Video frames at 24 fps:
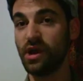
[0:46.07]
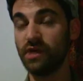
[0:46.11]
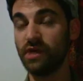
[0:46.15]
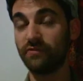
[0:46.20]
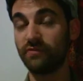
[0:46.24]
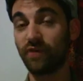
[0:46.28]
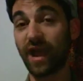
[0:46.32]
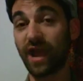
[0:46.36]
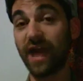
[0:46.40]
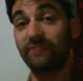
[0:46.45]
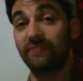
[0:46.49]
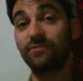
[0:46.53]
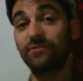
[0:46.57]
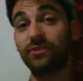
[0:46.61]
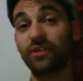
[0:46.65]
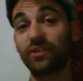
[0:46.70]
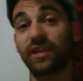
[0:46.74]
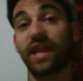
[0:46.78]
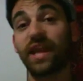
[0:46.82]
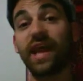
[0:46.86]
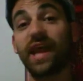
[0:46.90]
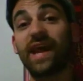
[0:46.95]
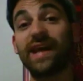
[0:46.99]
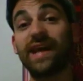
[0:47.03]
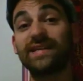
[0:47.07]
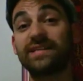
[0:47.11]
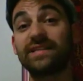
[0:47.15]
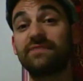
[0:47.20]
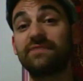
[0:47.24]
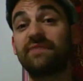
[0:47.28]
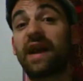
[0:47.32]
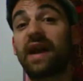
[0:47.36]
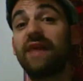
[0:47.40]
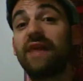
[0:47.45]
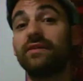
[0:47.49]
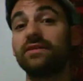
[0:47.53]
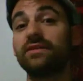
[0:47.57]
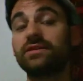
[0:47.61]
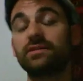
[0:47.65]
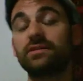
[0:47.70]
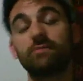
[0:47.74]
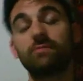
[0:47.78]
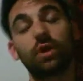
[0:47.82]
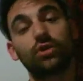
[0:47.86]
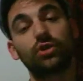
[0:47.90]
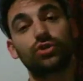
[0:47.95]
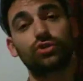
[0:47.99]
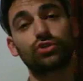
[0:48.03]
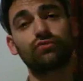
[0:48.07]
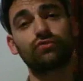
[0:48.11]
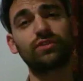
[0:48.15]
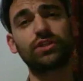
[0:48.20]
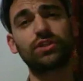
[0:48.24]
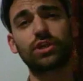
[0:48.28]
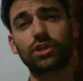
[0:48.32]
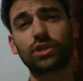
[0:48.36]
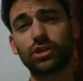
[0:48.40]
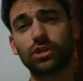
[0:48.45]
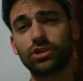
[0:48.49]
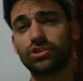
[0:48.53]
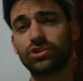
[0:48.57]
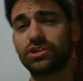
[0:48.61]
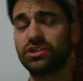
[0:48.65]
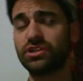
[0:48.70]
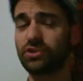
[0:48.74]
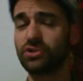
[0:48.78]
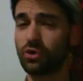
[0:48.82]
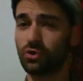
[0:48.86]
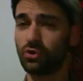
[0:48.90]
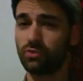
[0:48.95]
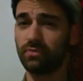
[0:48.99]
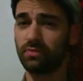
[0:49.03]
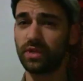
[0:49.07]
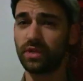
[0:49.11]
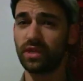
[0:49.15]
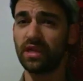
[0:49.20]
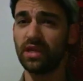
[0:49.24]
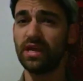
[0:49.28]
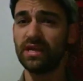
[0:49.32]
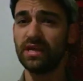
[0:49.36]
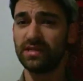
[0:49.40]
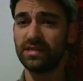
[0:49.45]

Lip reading: For after the chaos and violence, the marchers returned, she told me,